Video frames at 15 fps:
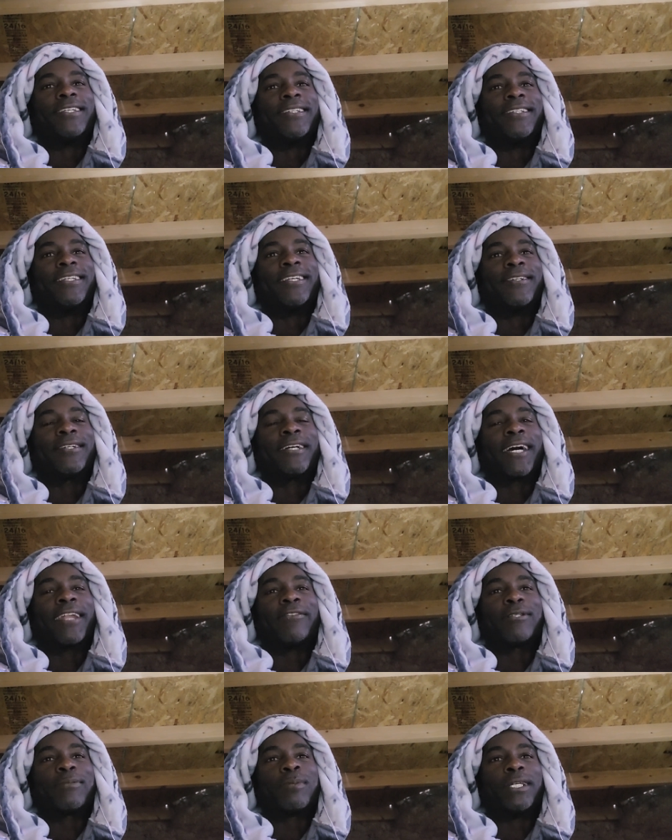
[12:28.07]
It'll kind
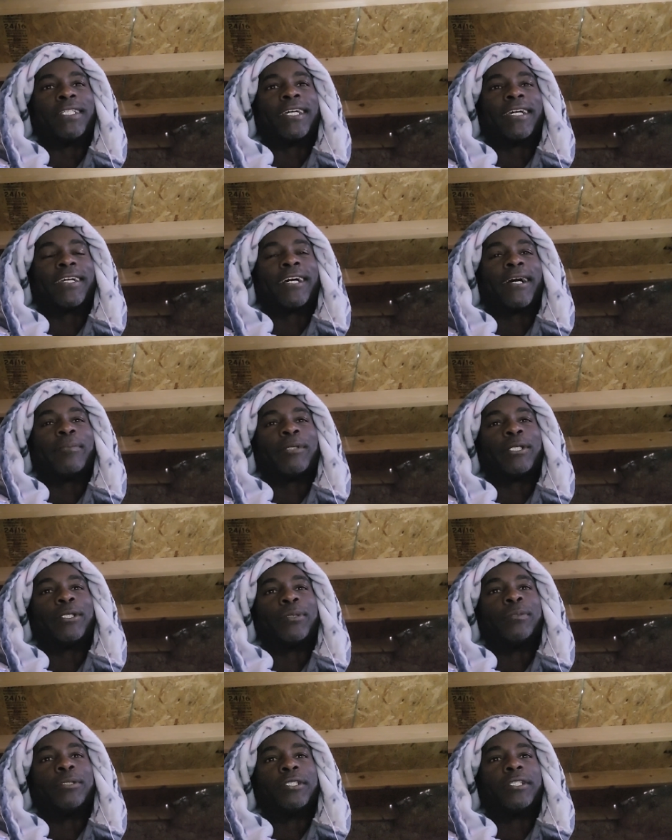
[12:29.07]
of explain that comment a
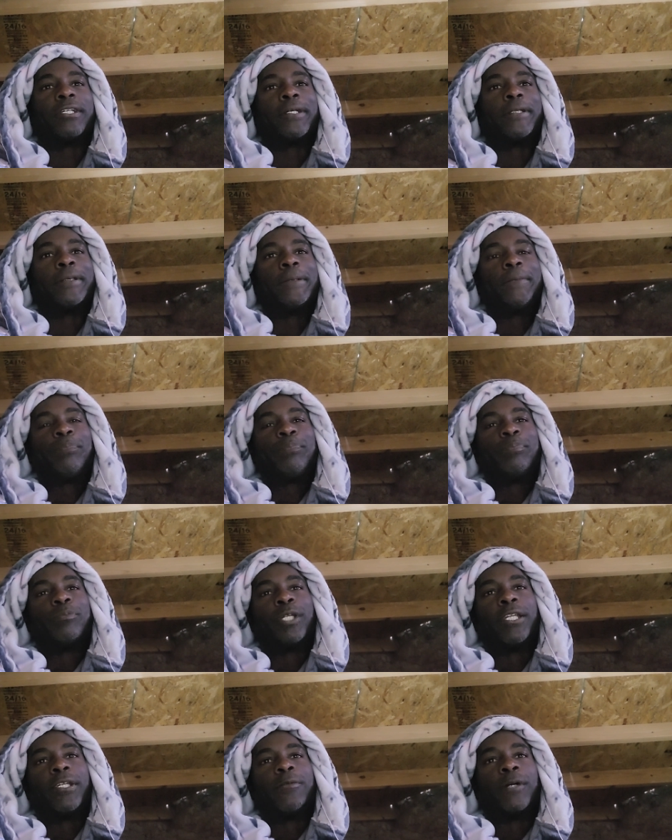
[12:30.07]
little bit there.
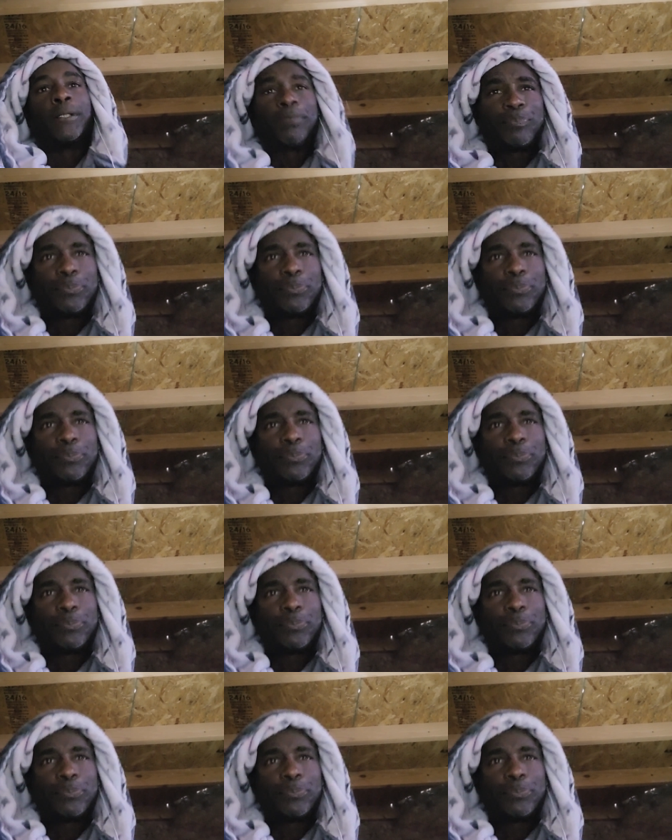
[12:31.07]
But anyway,